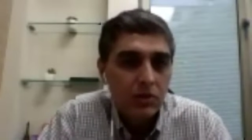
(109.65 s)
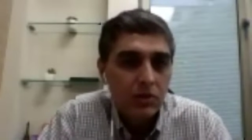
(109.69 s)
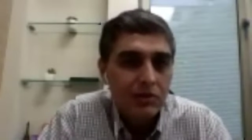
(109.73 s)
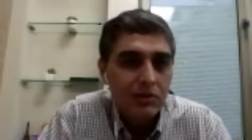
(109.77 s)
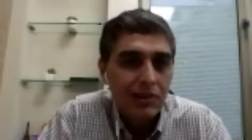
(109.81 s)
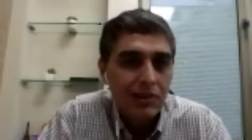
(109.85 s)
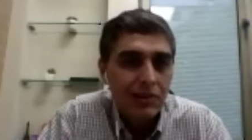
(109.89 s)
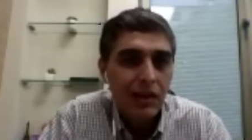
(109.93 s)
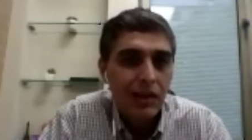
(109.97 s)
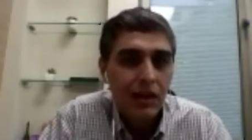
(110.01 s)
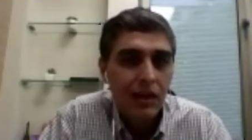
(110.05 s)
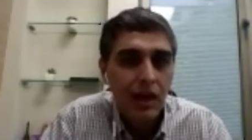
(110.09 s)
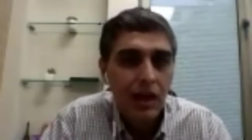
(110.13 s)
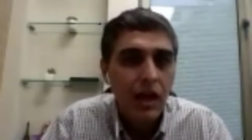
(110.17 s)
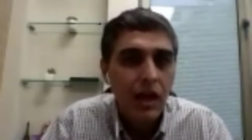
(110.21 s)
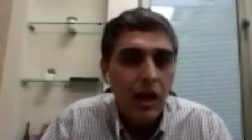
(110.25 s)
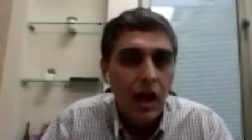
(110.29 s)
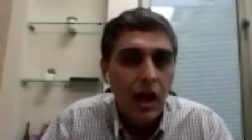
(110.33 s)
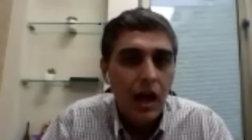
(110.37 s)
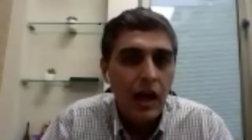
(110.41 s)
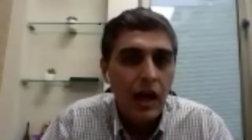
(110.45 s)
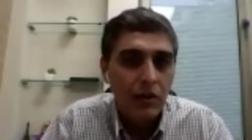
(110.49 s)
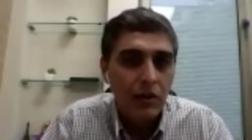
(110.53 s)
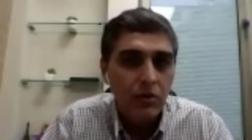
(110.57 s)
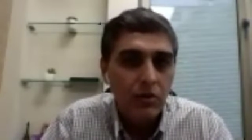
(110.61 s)
It's like
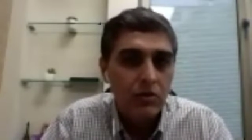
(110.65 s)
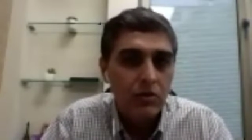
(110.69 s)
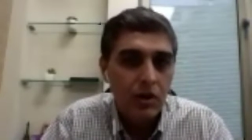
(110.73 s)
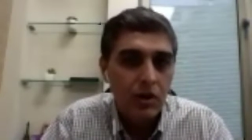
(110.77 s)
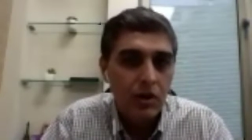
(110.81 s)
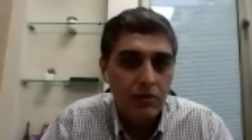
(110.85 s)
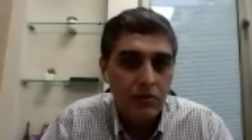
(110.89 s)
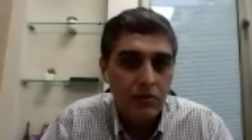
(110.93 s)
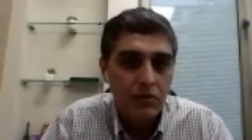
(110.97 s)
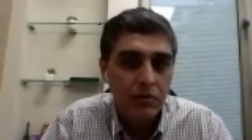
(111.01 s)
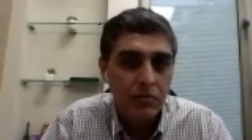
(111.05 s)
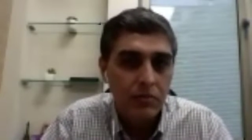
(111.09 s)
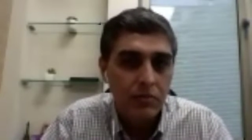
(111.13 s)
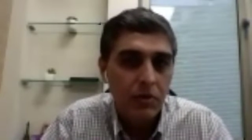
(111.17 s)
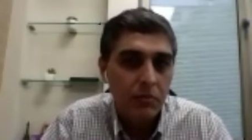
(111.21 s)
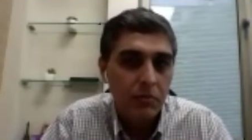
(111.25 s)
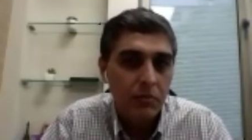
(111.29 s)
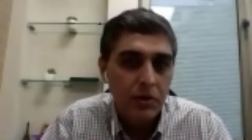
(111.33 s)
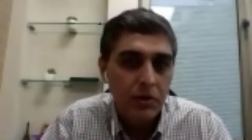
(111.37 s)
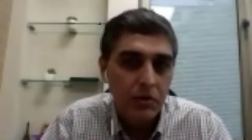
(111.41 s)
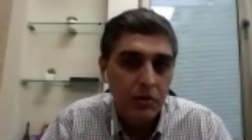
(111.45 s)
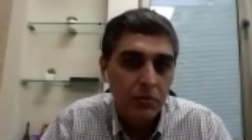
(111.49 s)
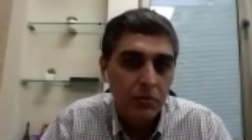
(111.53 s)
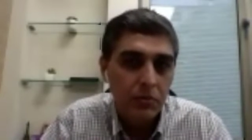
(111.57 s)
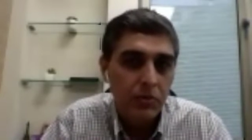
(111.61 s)
I could travel from
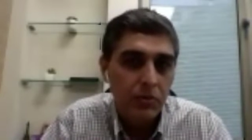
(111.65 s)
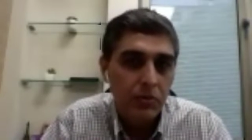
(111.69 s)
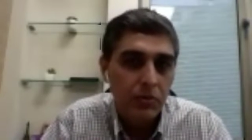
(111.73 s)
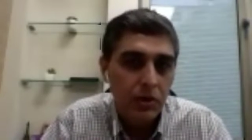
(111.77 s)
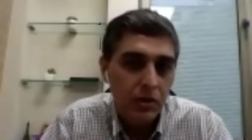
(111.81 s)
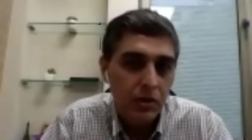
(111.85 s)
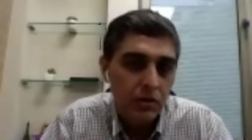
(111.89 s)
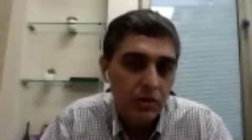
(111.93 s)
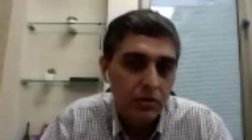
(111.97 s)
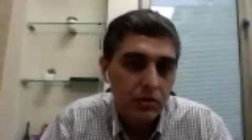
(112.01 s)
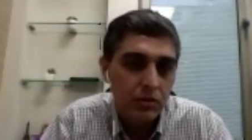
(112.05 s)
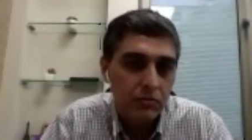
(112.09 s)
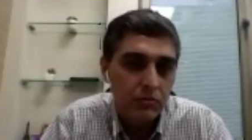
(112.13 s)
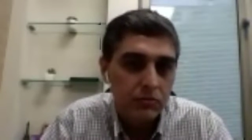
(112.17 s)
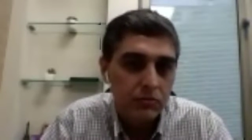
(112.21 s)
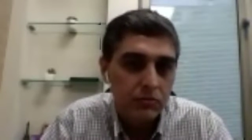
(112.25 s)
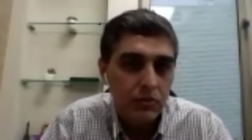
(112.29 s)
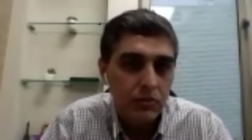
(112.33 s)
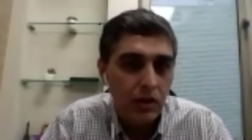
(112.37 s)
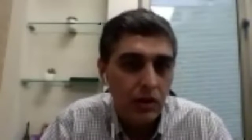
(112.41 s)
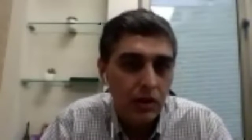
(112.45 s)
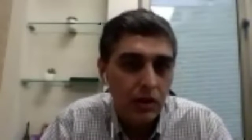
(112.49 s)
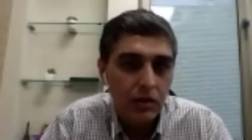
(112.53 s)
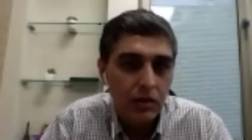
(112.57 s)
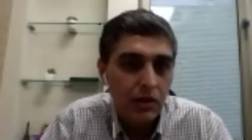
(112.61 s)
Bombay to Pune,
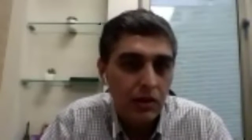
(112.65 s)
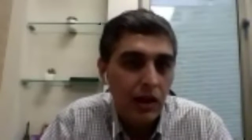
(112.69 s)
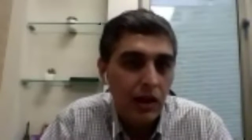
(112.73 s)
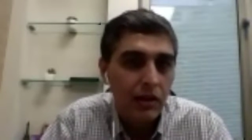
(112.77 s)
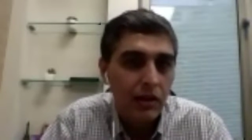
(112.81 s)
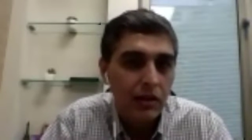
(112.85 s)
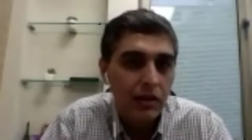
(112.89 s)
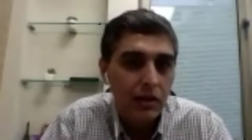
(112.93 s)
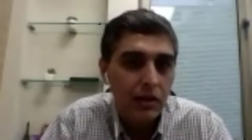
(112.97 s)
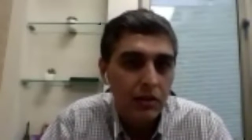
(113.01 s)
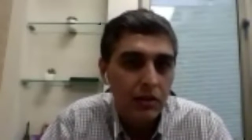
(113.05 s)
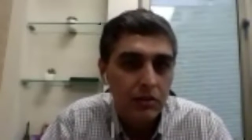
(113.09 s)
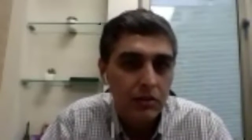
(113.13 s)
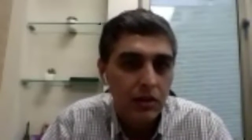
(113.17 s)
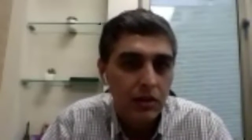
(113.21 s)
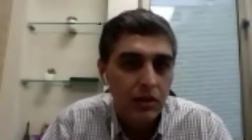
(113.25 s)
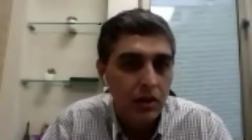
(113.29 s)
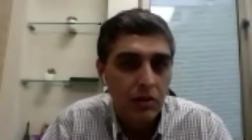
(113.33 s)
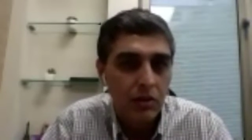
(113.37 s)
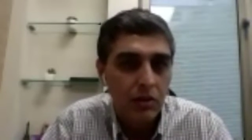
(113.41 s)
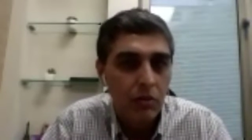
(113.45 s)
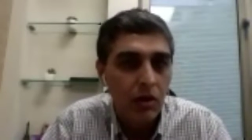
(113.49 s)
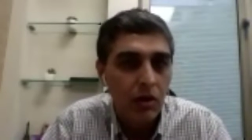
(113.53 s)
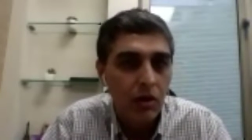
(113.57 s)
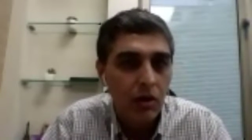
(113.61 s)
right, like in a
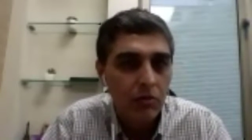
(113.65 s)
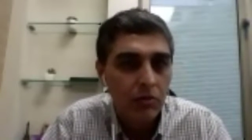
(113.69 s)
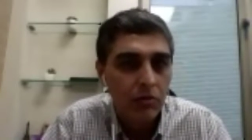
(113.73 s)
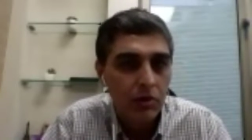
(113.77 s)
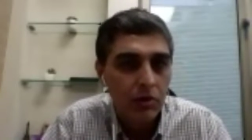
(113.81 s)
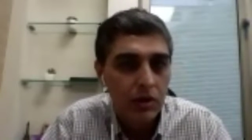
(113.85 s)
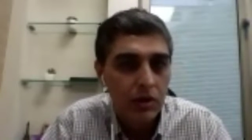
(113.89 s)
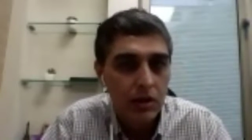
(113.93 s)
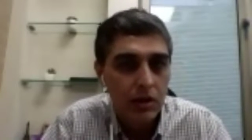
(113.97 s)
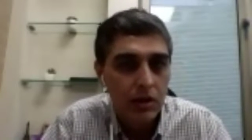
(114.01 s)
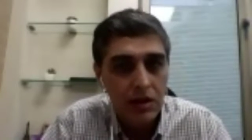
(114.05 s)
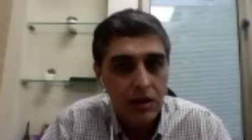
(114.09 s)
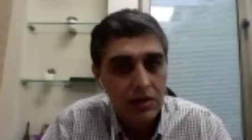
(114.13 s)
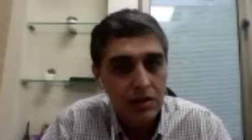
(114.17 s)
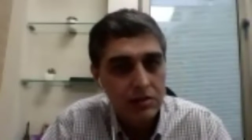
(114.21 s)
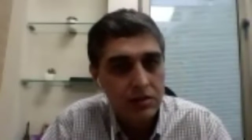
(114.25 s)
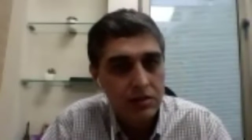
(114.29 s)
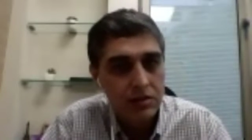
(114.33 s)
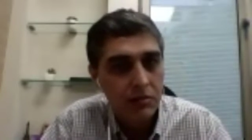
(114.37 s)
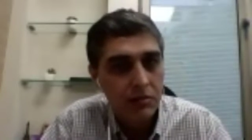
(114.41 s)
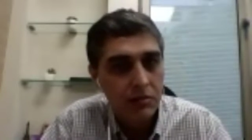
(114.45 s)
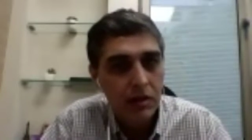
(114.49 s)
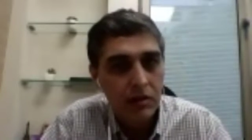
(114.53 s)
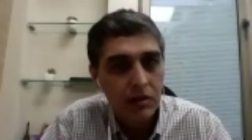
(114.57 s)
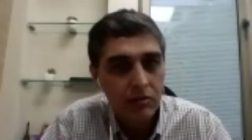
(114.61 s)
Volvo, in an
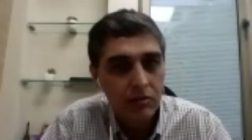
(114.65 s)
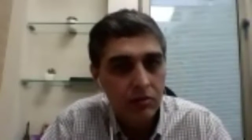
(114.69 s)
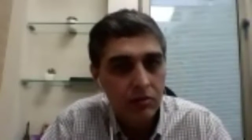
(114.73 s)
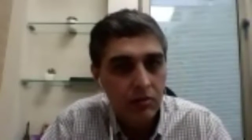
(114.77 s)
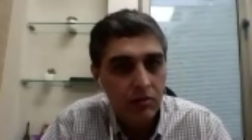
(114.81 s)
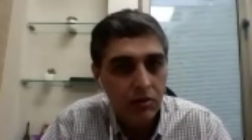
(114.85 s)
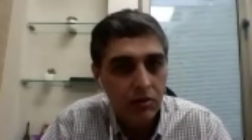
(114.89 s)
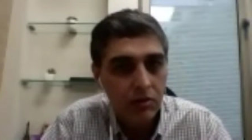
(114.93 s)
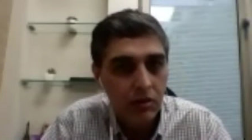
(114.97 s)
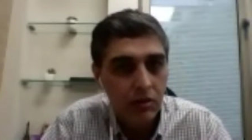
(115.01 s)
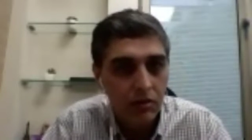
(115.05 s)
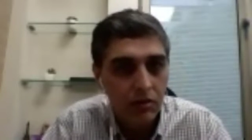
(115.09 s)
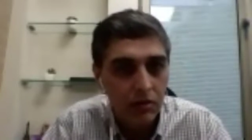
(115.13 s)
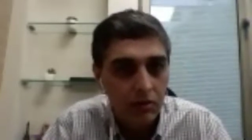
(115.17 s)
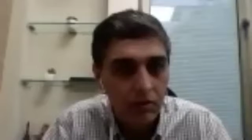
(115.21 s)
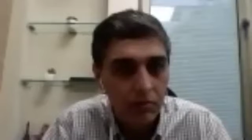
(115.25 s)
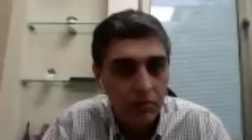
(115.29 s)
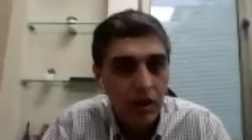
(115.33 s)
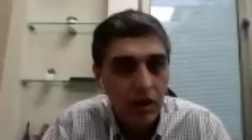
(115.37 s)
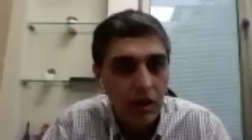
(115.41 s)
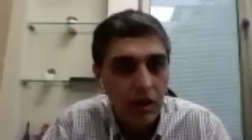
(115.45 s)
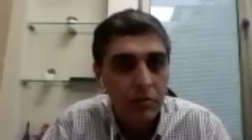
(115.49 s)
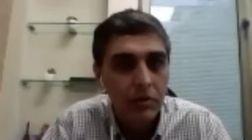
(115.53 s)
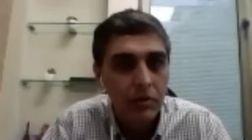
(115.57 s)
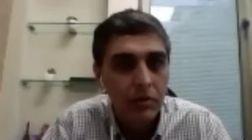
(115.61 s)
ST bus, or in
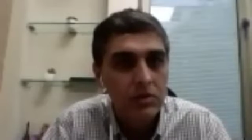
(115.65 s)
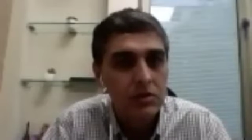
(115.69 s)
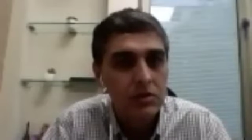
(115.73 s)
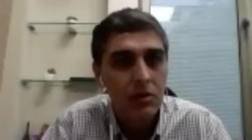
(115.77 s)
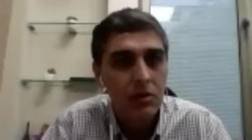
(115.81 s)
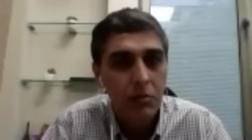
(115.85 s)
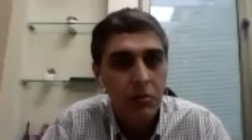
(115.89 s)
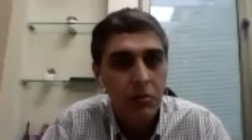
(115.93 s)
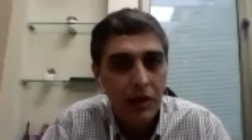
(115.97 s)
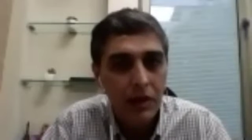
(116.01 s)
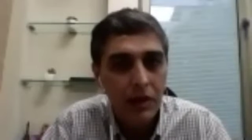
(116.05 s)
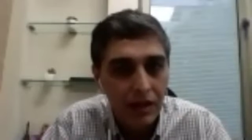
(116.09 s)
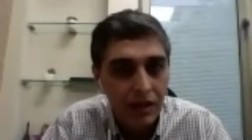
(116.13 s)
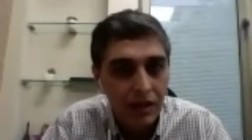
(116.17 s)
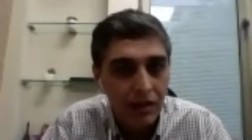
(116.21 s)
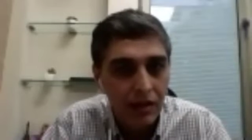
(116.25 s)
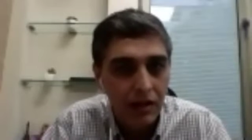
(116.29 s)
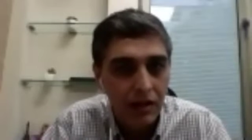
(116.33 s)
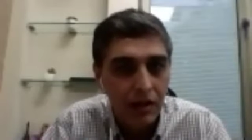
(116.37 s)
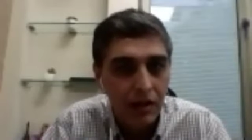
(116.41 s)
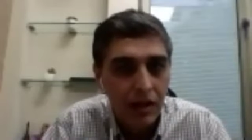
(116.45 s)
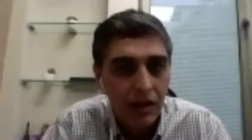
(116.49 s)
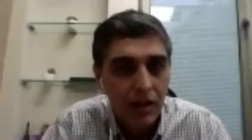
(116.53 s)
my personal vehicle.